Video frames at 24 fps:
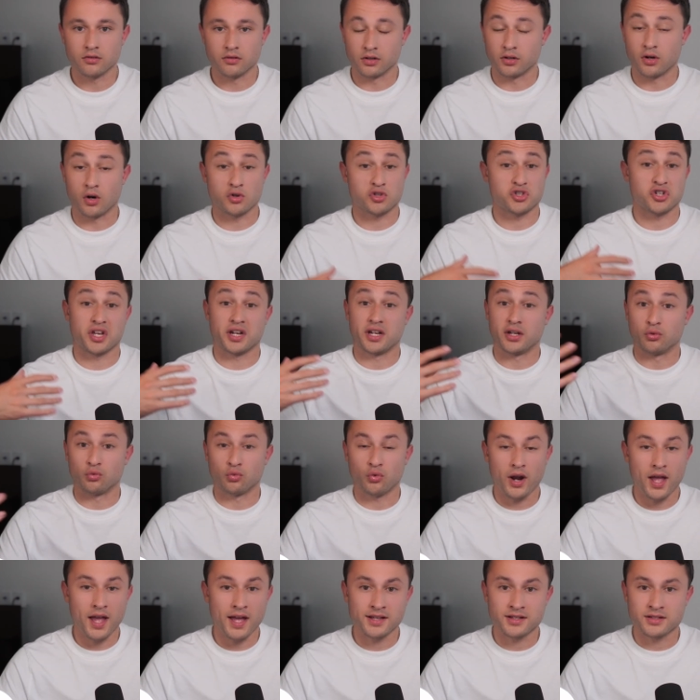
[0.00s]
negotiating
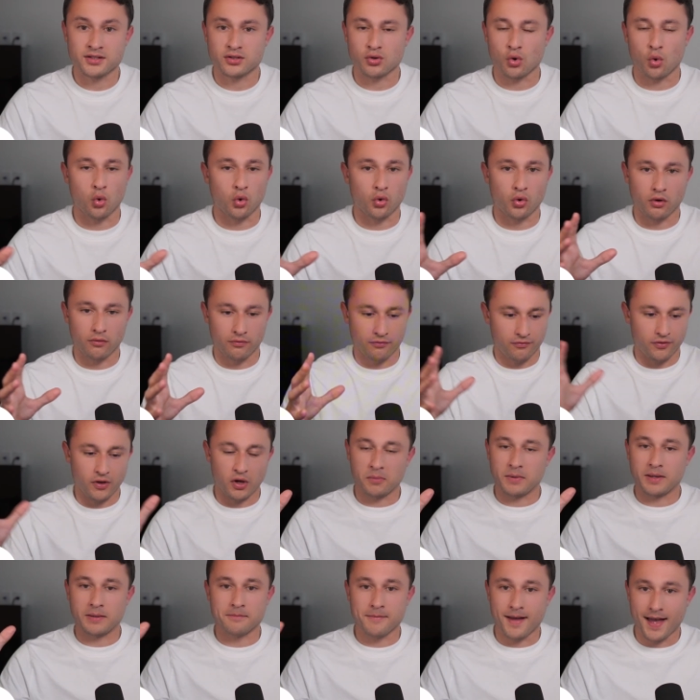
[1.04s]
rates, or
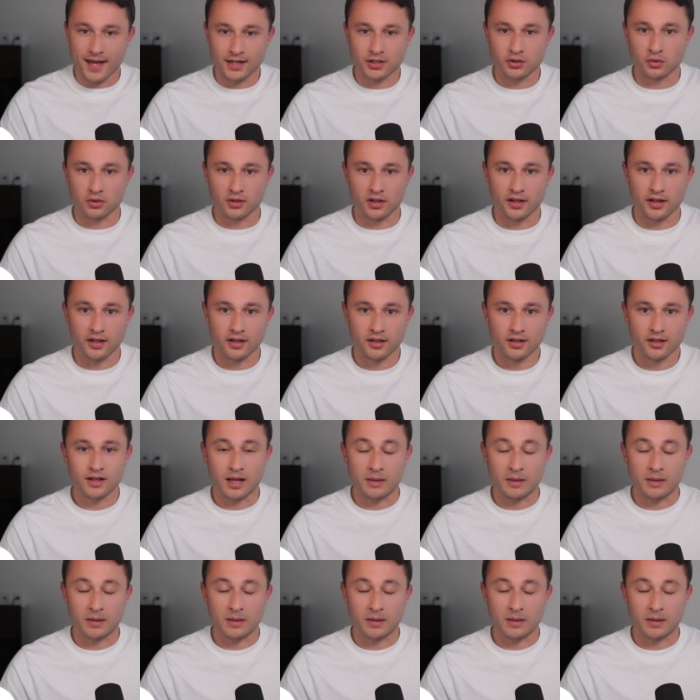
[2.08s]
filming manually.